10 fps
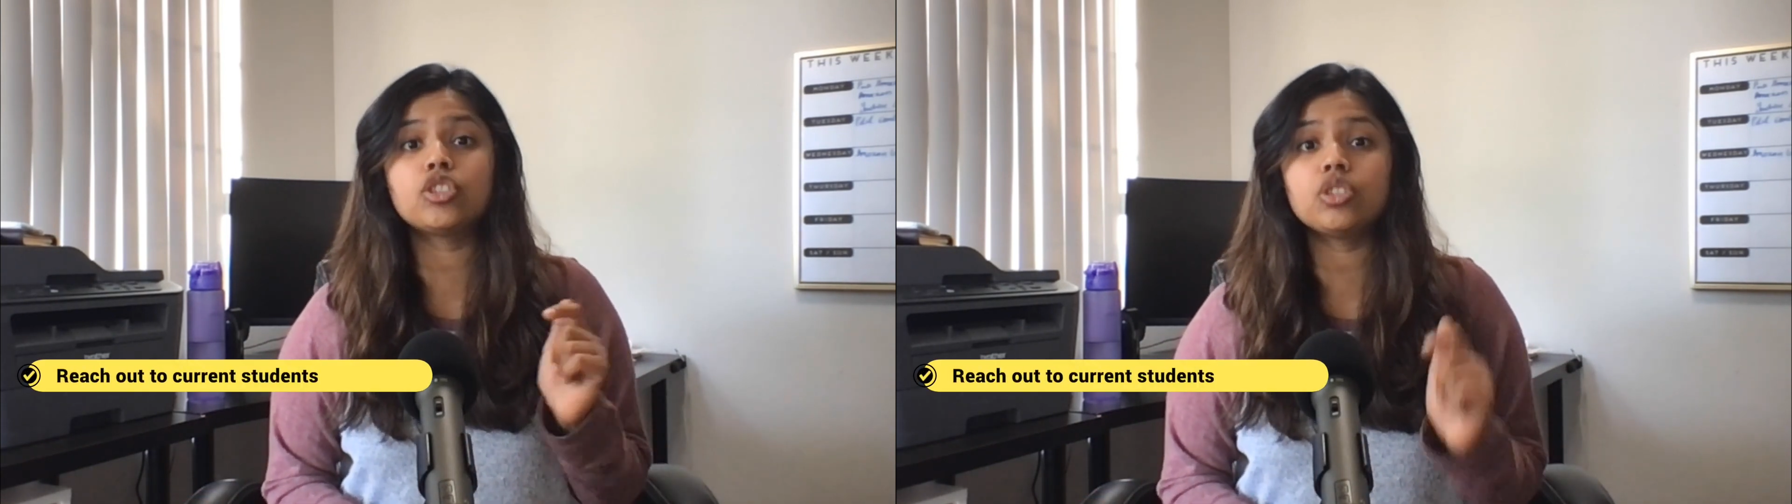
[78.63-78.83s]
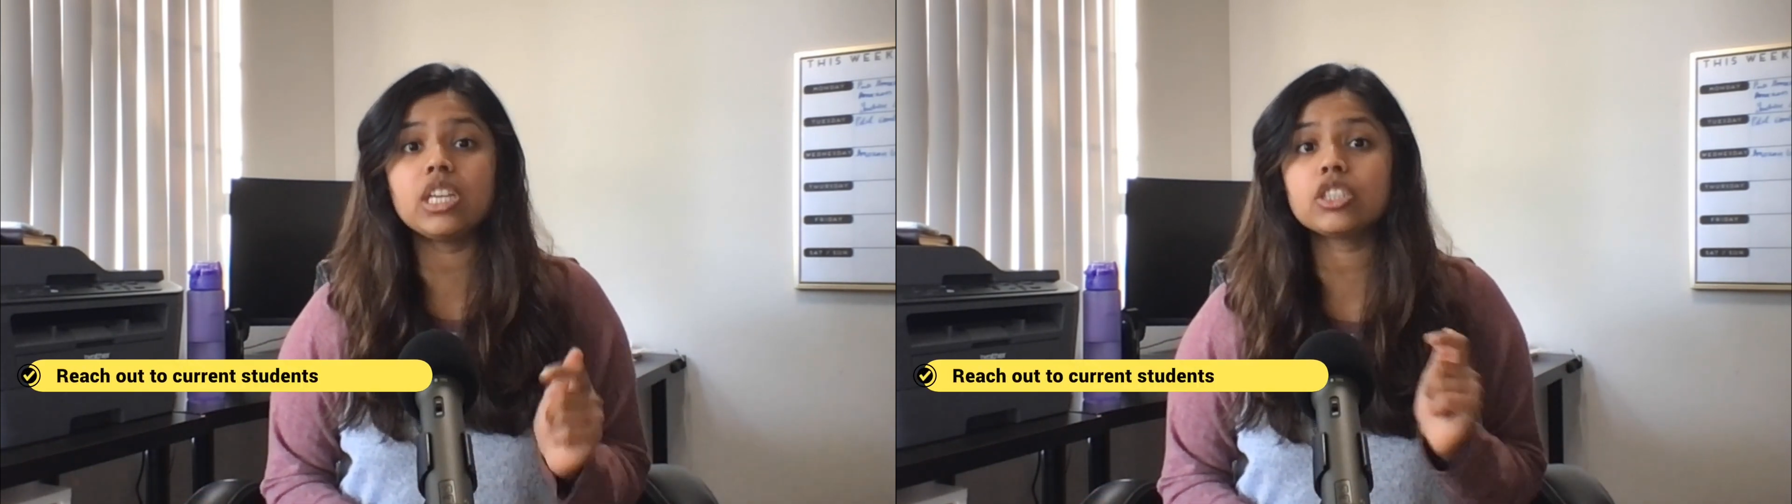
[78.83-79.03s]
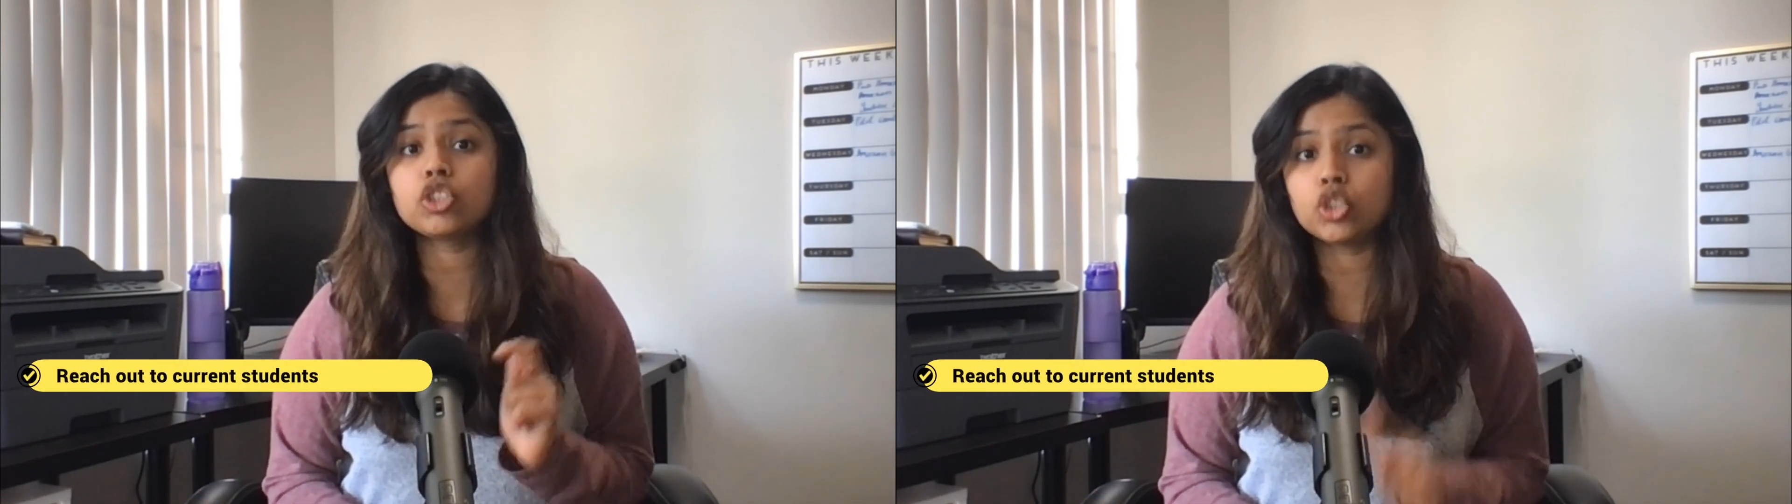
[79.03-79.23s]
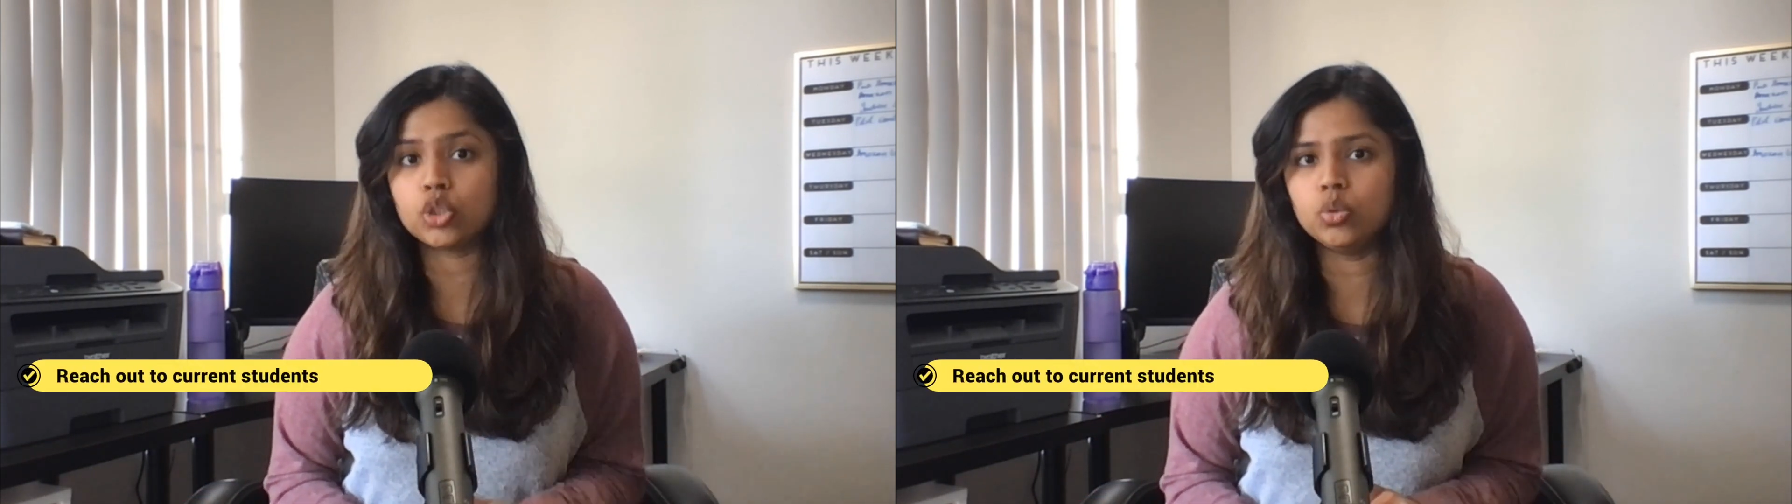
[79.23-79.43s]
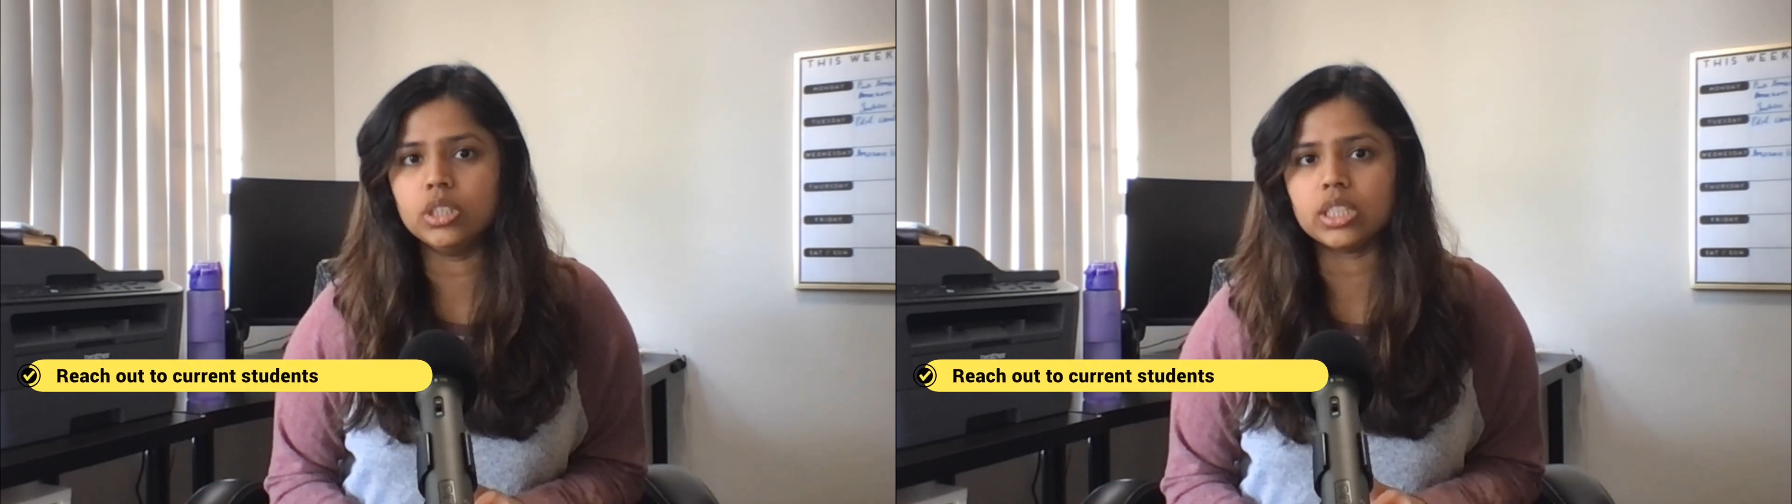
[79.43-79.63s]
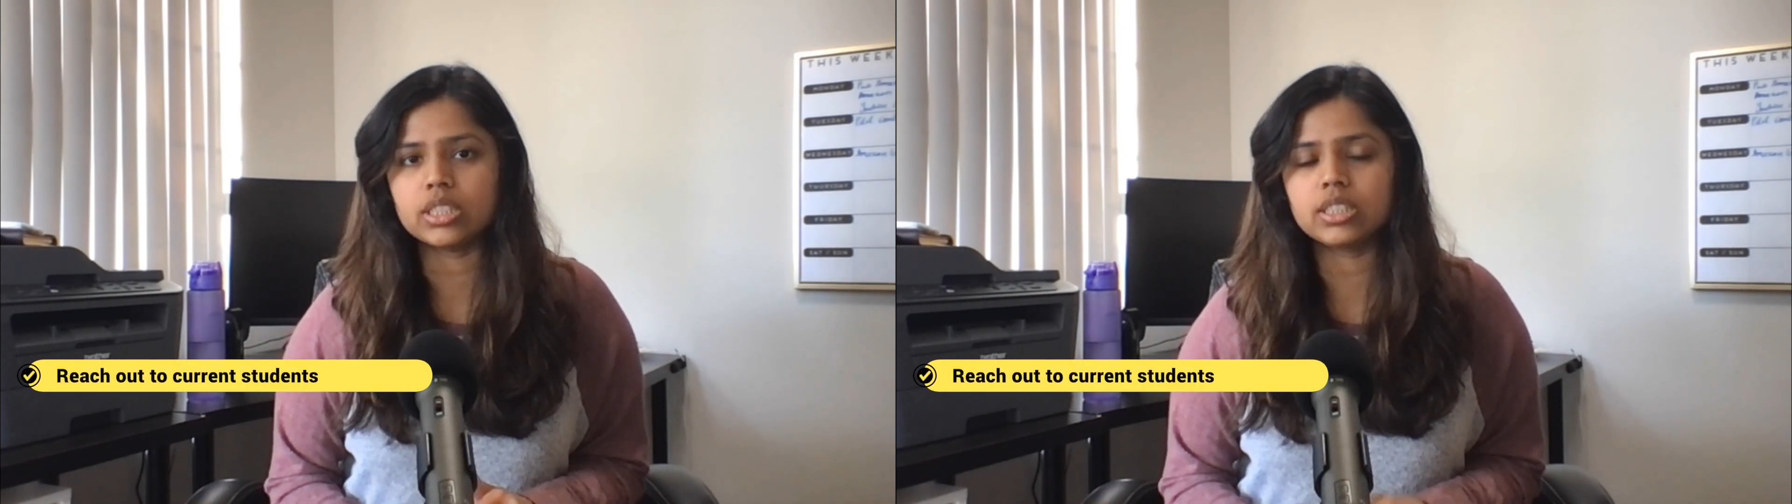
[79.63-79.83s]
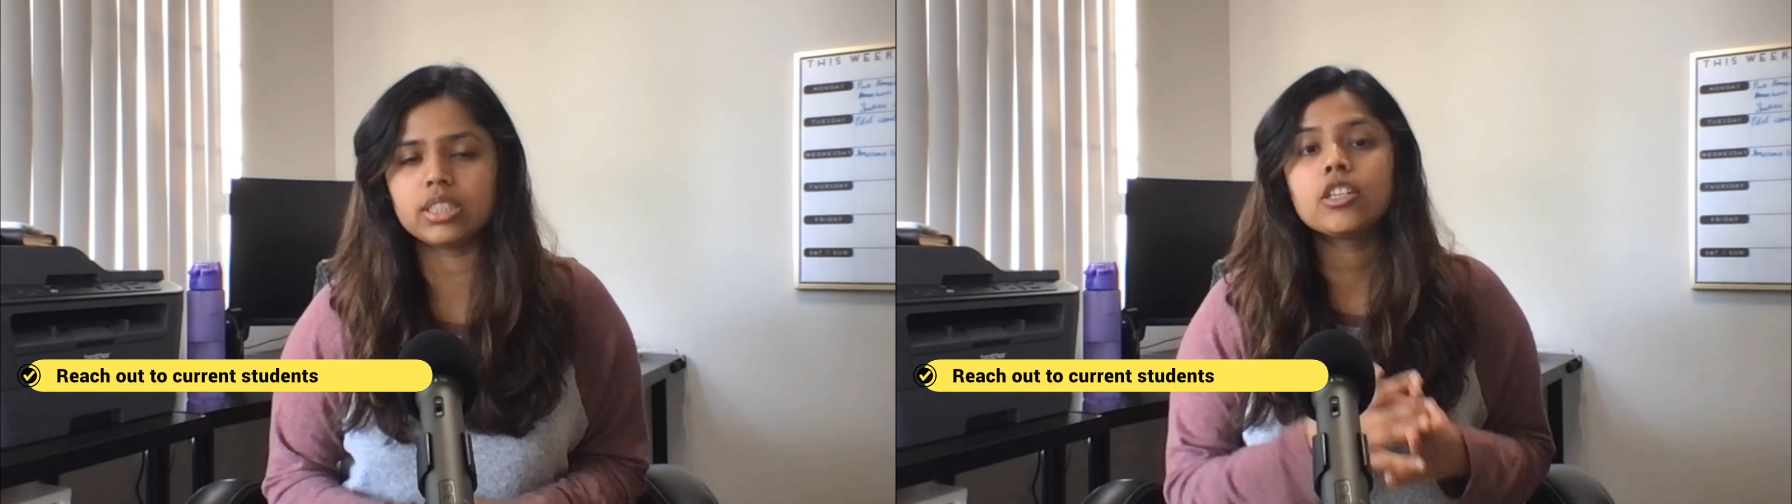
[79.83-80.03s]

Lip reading: to their students.